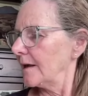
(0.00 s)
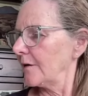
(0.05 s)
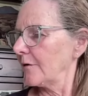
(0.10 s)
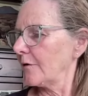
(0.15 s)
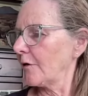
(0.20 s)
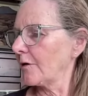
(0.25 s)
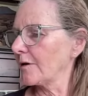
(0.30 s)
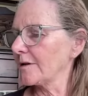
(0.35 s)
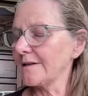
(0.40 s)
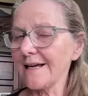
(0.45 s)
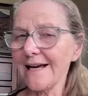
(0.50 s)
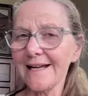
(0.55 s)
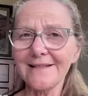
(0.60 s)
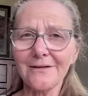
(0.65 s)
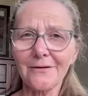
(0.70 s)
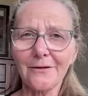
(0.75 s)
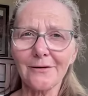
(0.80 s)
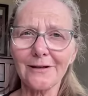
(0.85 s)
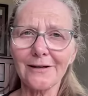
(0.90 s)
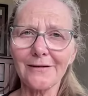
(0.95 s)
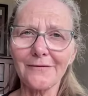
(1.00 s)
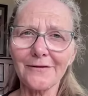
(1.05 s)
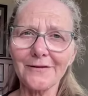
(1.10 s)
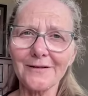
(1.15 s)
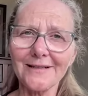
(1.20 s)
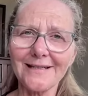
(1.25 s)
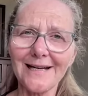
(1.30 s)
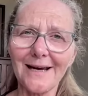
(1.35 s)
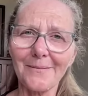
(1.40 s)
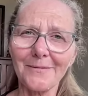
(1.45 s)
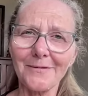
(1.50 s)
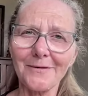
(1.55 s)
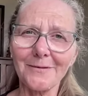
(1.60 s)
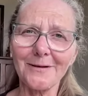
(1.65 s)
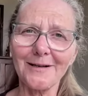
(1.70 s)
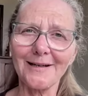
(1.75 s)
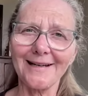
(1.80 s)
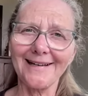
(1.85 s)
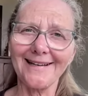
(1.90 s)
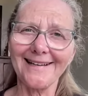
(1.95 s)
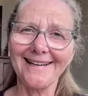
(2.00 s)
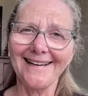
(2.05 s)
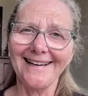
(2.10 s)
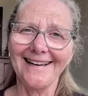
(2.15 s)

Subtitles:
Now, of course, that's only for step three.